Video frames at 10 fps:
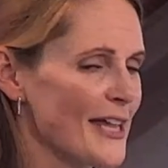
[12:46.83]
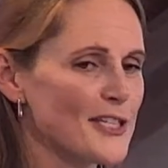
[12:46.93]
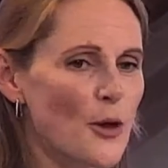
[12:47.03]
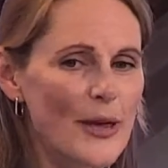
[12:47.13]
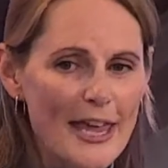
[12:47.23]

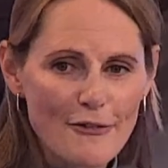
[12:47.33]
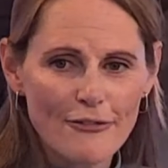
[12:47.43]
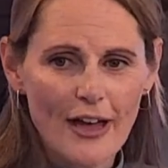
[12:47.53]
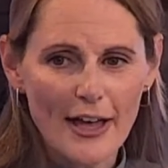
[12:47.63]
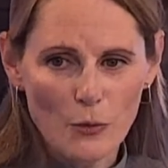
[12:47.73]
And so
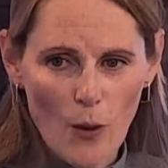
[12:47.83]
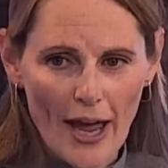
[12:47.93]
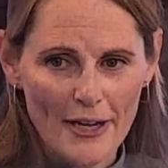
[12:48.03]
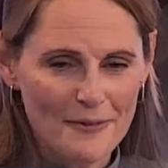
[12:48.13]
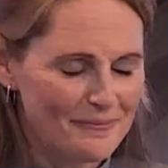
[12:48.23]
if and
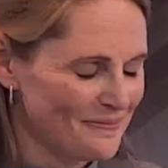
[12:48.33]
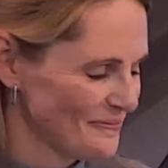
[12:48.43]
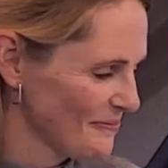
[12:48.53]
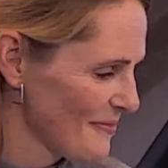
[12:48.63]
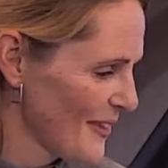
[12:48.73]
when
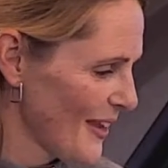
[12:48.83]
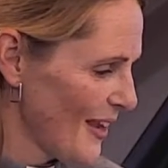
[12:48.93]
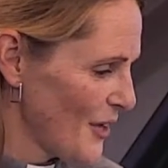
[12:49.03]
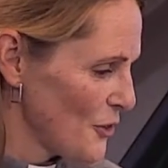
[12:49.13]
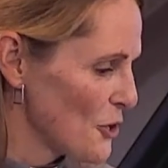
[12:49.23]

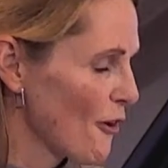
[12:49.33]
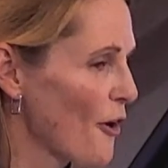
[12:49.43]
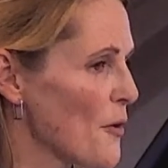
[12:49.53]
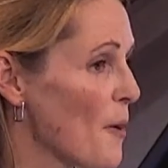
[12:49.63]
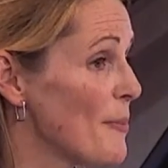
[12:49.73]
you
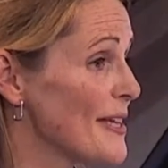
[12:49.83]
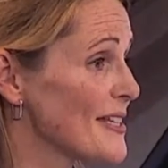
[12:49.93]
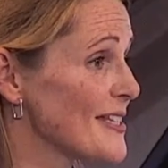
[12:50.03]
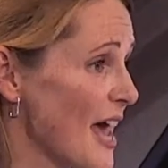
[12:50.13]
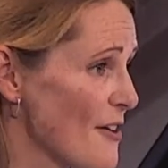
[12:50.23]
grow a
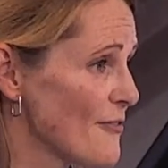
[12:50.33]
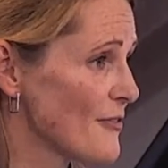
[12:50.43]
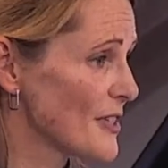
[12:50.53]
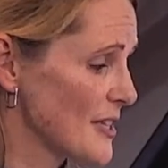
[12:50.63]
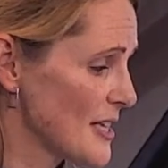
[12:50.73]
bit
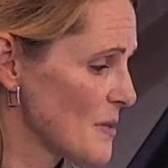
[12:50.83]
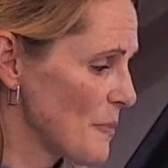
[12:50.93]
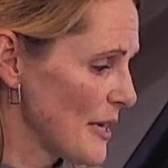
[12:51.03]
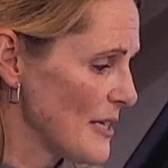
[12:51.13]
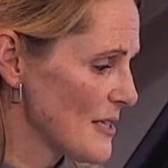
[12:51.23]
deaf to
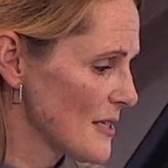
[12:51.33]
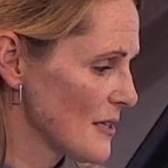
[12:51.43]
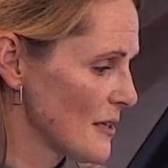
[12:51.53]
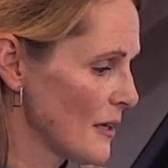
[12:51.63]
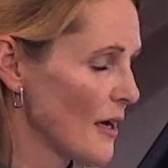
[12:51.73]
this
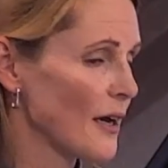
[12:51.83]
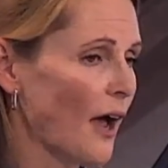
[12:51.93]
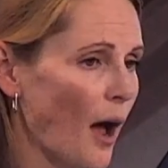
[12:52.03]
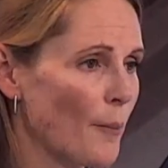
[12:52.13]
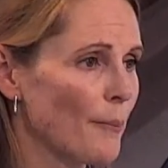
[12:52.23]
beat,
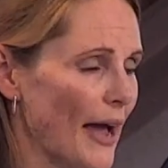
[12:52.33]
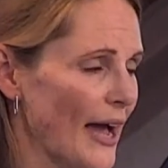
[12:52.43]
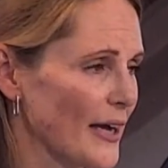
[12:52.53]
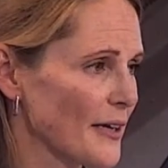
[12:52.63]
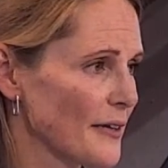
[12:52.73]
come
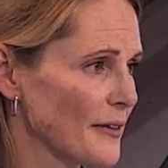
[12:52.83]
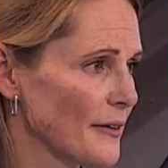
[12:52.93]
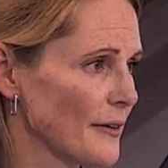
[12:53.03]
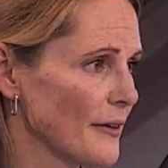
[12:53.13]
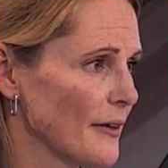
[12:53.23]
back,
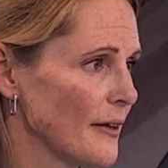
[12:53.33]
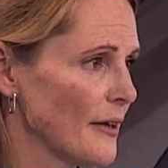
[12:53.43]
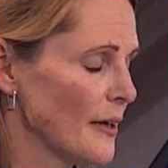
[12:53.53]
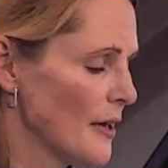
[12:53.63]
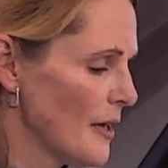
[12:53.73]

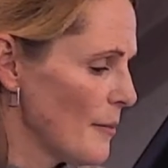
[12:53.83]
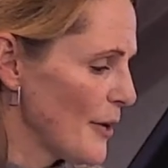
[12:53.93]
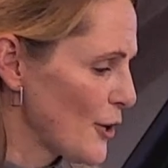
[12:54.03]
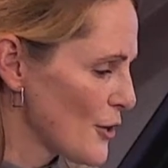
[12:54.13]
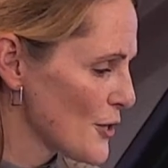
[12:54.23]

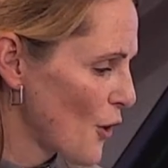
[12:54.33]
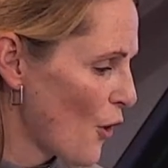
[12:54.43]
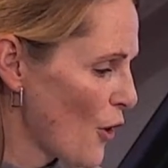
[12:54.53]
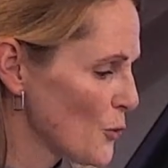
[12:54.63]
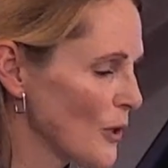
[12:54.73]
because
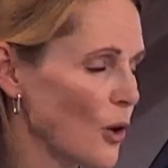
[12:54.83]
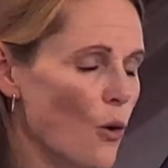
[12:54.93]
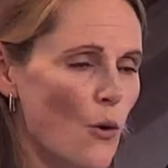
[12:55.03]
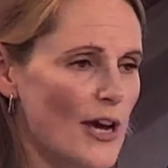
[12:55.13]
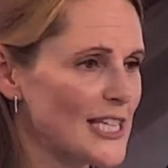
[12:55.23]
God will
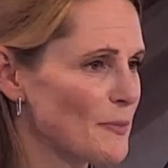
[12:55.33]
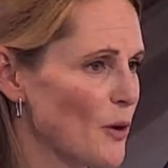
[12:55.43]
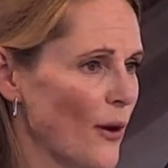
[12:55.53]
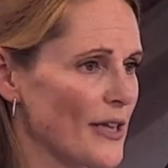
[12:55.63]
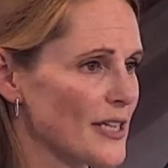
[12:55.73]
always
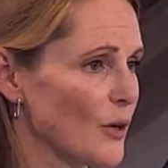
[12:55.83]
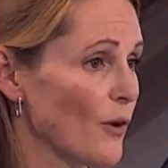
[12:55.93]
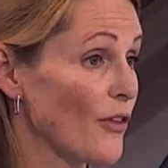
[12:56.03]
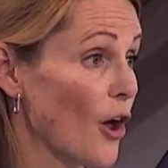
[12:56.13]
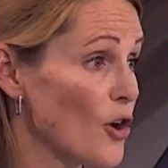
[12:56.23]
be
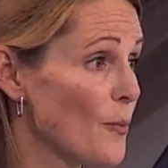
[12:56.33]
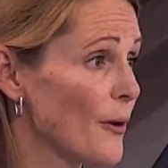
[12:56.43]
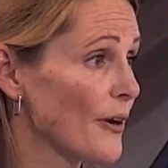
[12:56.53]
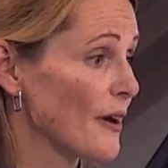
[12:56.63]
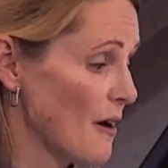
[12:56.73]
waiting with
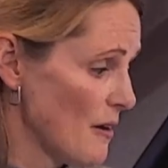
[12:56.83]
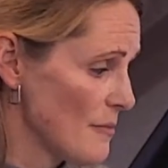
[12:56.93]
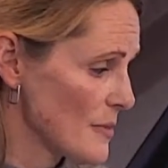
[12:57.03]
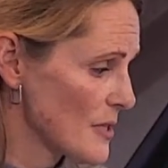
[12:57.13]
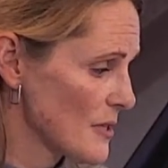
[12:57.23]
open
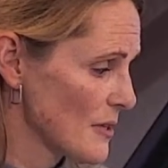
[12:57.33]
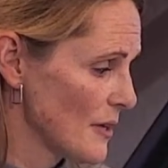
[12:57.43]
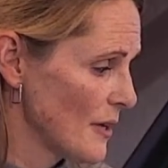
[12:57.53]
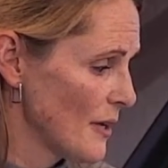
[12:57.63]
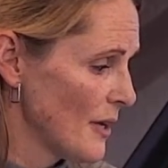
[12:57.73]
arms.
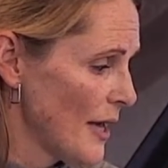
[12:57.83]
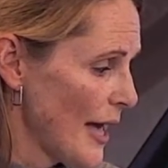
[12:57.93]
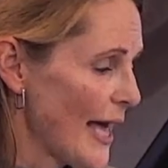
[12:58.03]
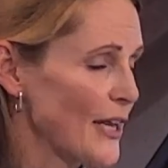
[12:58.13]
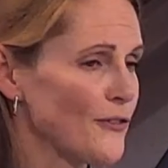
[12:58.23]

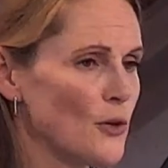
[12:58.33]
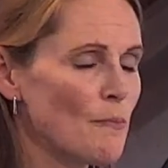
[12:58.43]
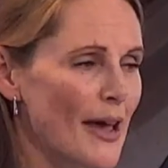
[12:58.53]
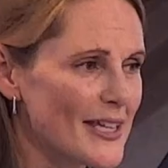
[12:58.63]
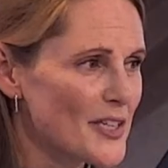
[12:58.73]
And if
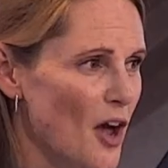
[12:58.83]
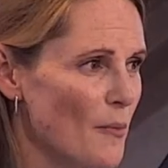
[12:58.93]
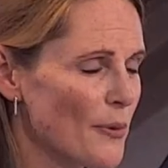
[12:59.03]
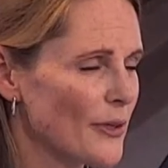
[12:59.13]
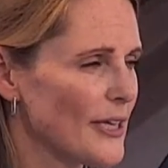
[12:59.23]
you mess
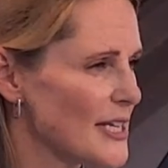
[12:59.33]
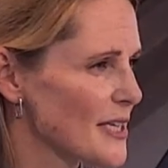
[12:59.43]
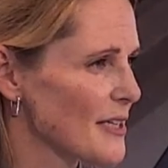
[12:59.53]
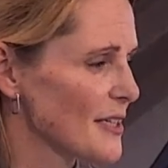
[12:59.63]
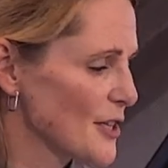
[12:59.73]
up,
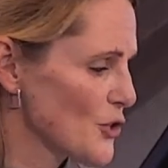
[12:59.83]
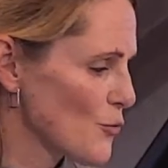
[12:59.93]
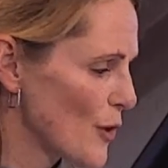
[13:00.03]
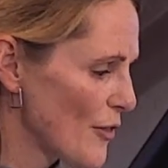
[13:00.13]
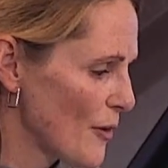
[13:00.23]
listen to
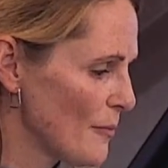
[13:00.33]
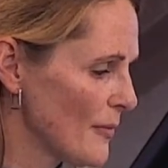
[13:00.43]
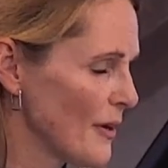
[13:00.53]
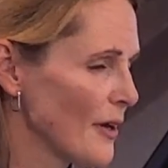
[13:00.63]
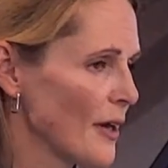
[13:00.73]
this
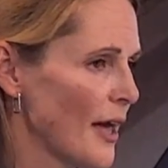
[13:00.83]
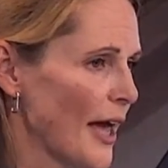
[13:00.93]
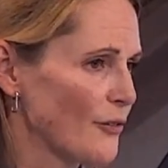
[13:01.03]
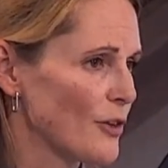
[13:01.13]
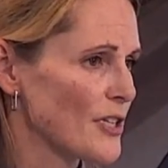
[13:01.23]
rhythm
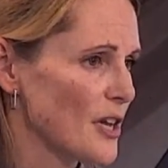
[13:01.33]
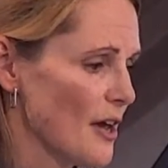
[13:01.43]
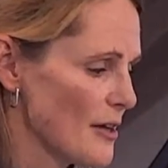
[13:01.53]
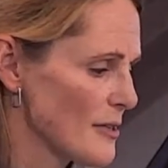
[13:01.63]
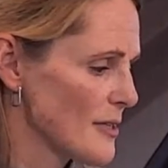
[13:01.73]
and
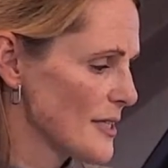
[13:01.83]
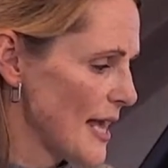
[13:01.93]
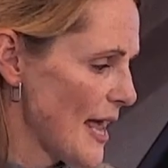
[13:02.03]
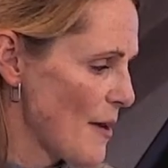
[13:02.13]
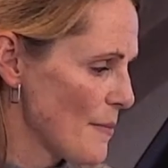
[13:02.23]
return
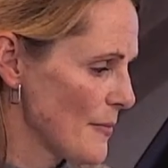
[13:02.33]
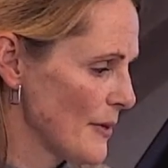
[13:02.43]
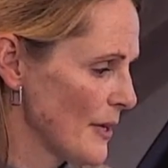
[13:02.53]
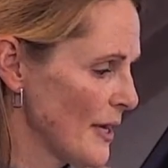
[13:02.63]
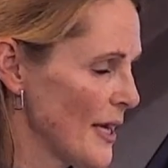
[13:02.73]
to him.